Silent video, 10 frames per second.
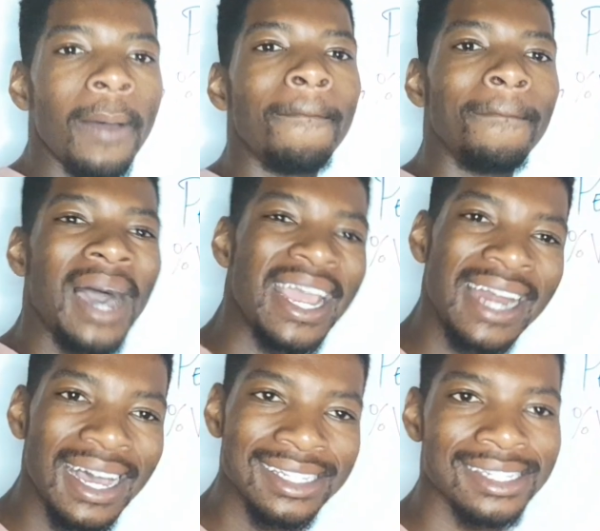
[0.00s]

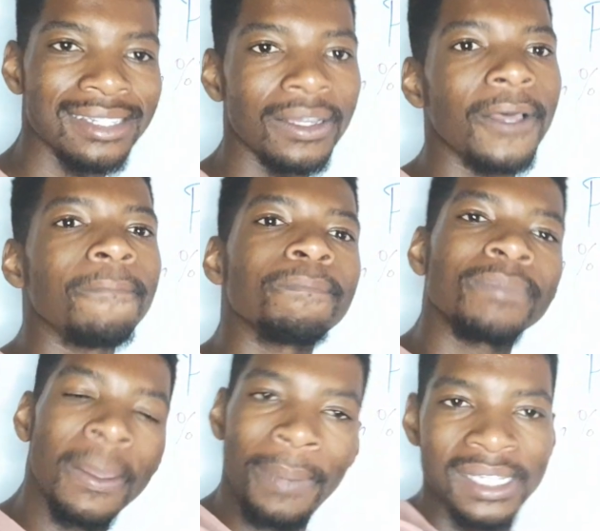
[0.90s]
minus
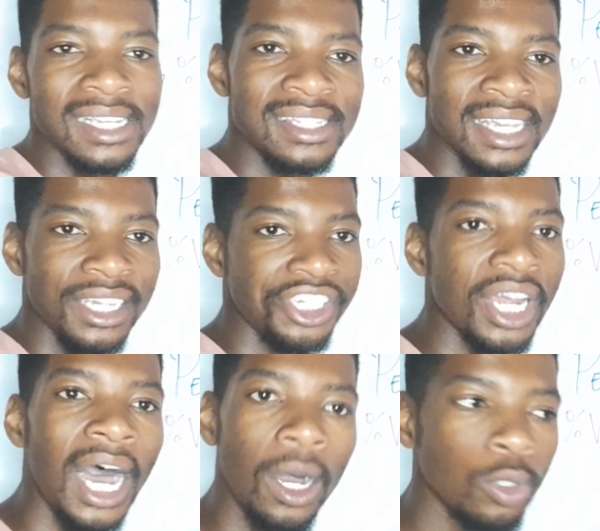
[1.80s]
the percentage.
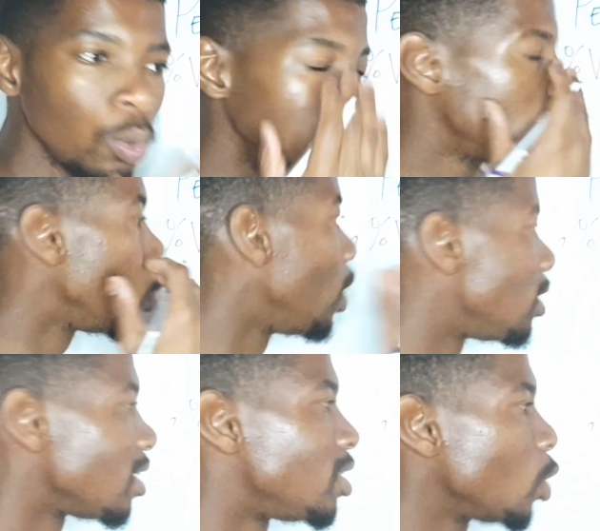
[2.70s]
How do we do
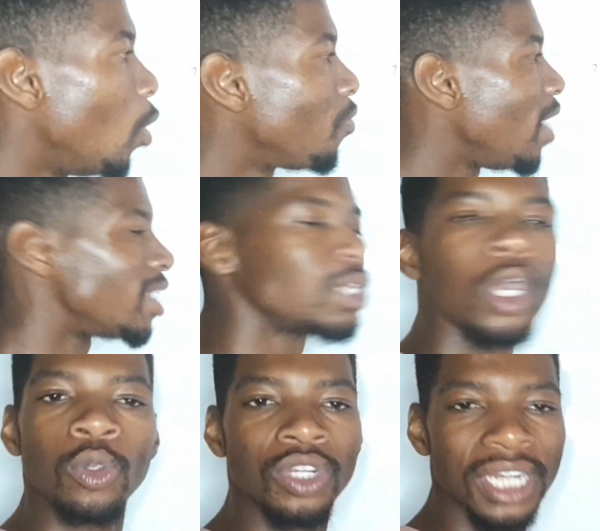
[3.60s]
it? It's obvious.
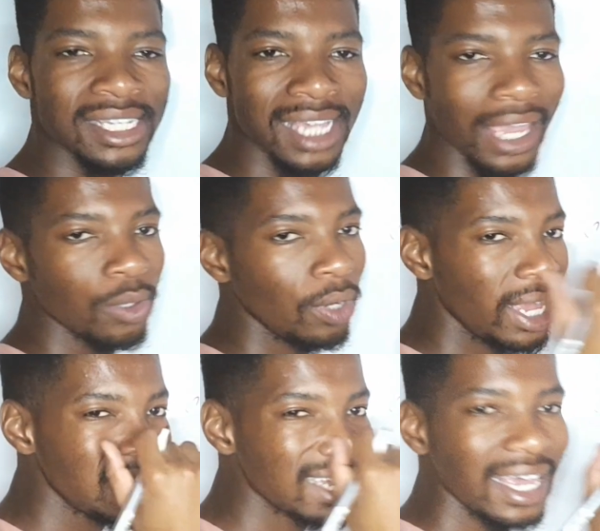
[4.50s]
You just
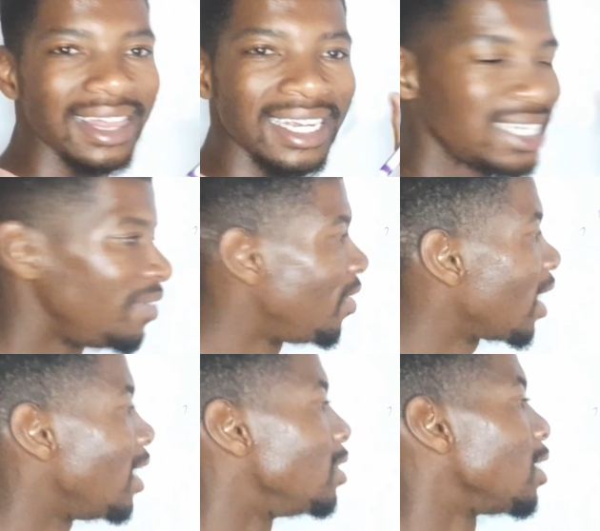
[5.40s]
calculate the
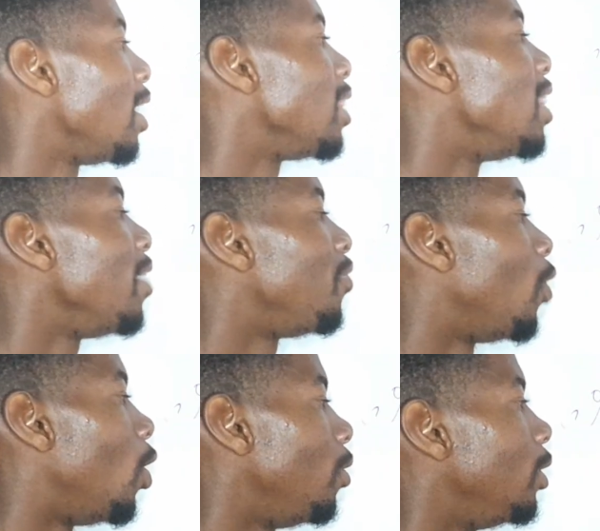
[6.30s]
difference.
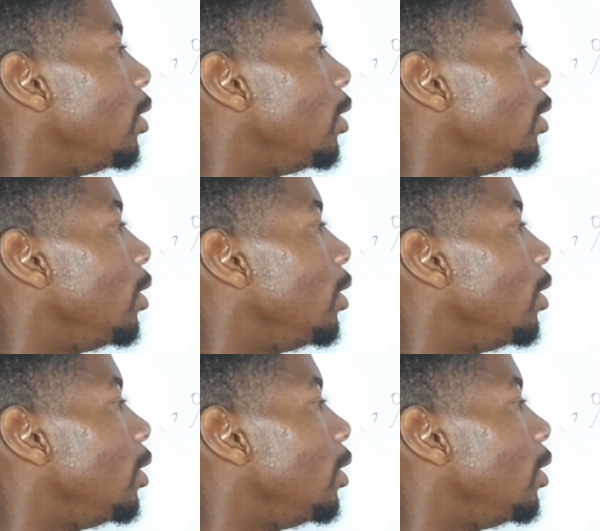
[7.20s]
Therefore,